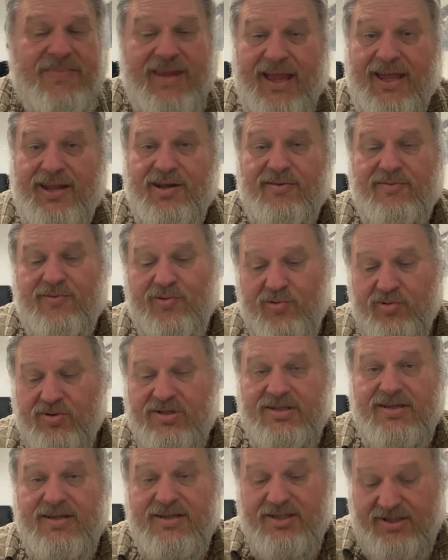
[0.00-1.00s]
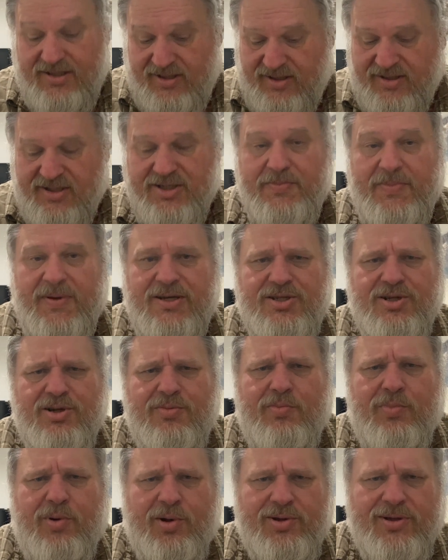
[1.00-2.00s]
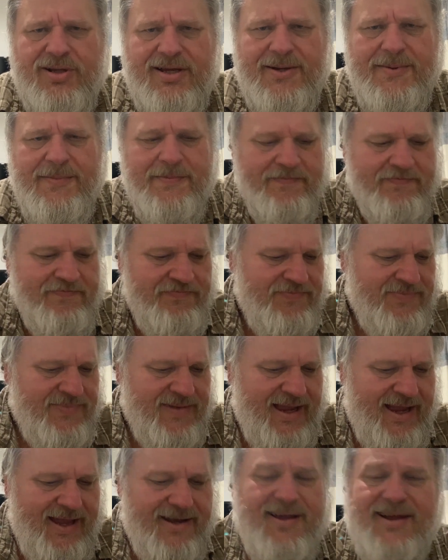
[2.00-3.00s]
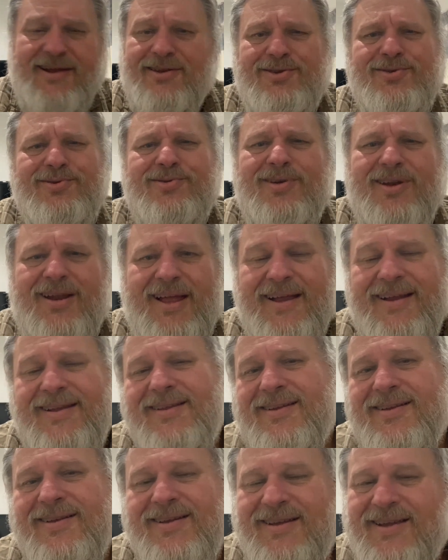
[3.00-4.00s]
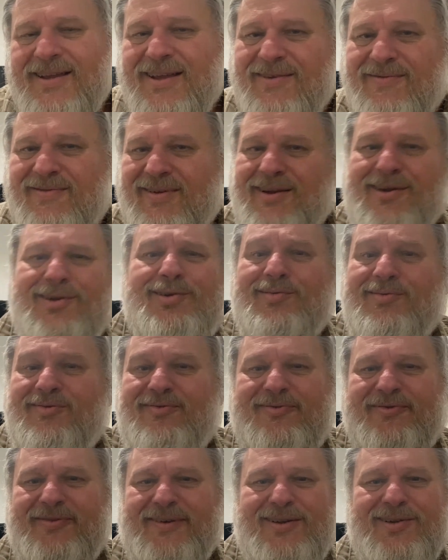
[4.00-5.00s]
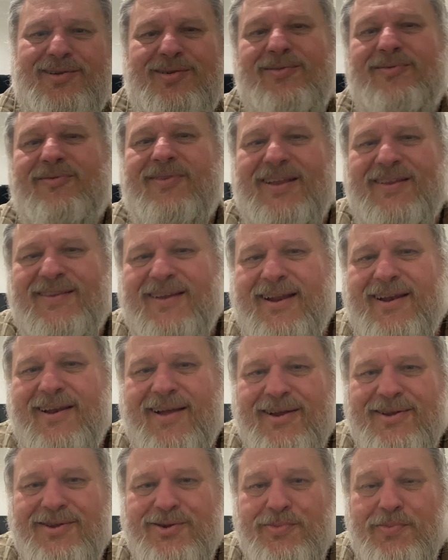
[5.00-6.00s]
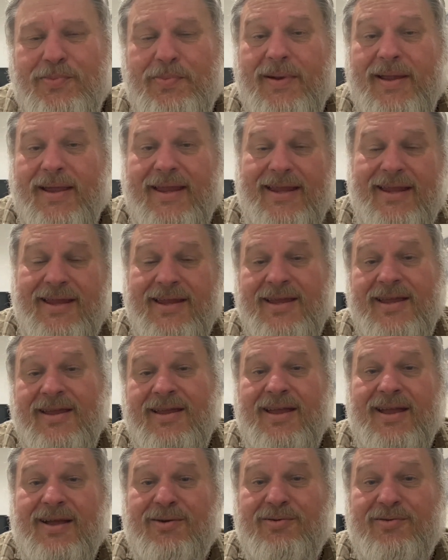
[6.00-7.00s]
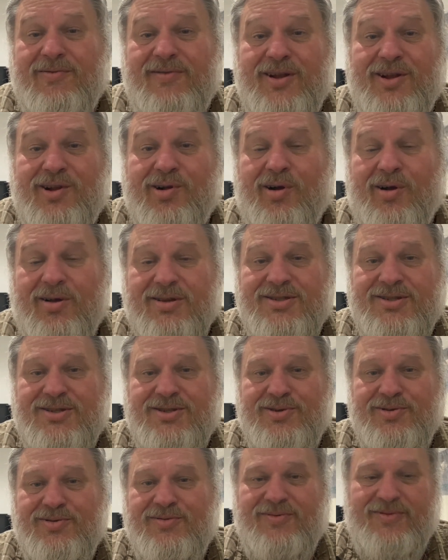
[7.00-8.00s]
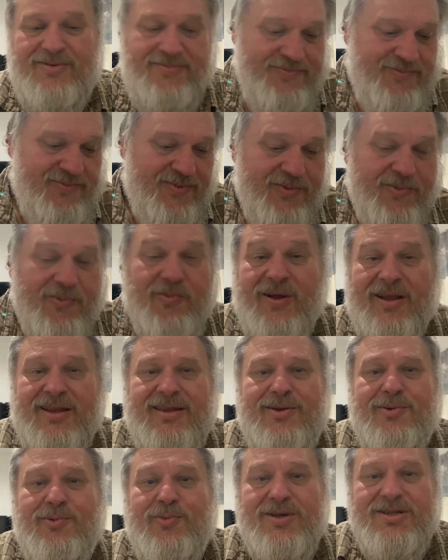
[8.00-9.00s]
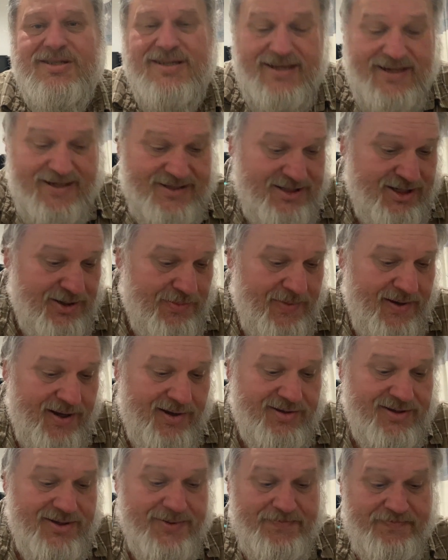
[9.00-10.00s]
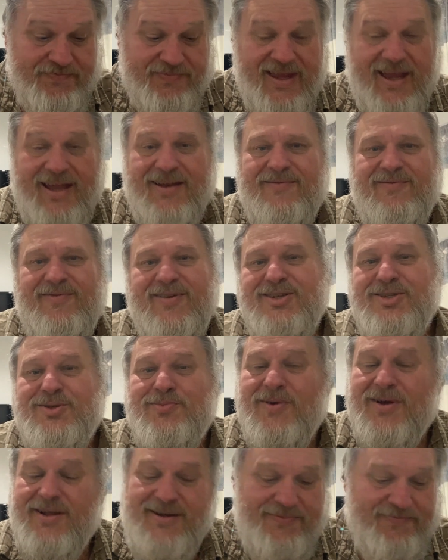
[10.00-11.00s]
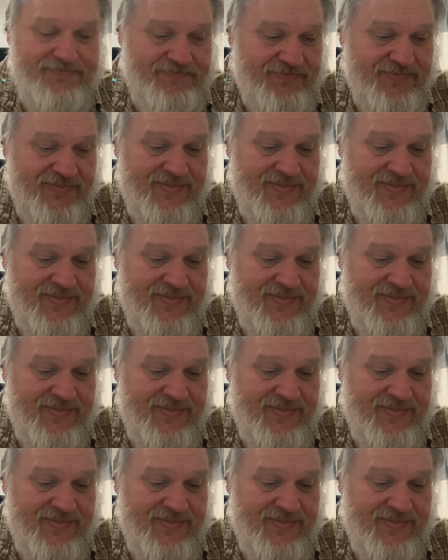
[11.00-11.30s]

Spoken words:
and of course this special bottling. And I do like the little fiddle that they like to play with regards to what the whiskey is about. And this one,